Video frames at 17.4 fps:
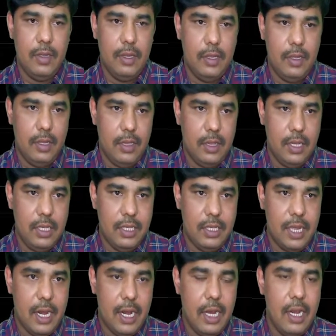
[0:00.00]
This
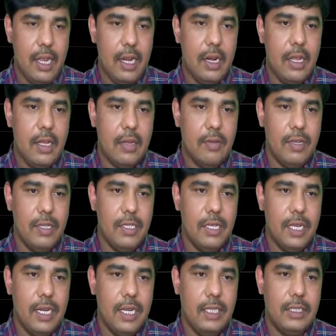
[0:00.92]
anti-clockwise
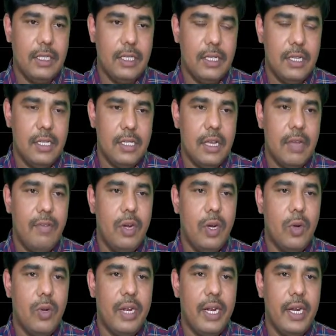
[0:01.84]
direction, just I will
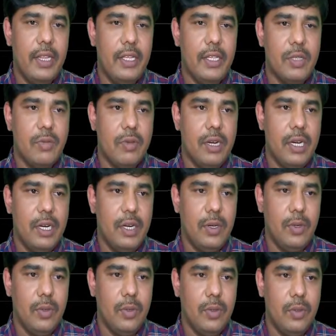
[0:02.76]
rotate this one
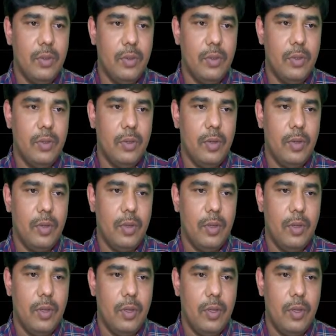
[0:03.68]
into,
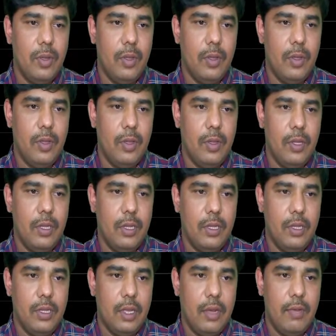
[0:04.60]

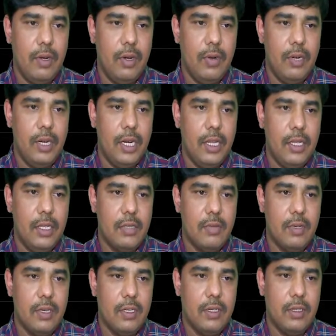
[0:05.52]
I will rotate this
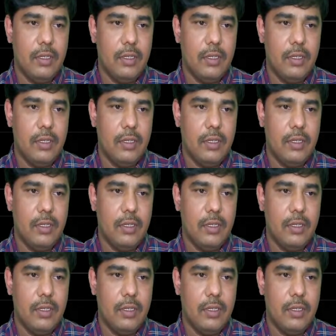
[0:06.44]
one.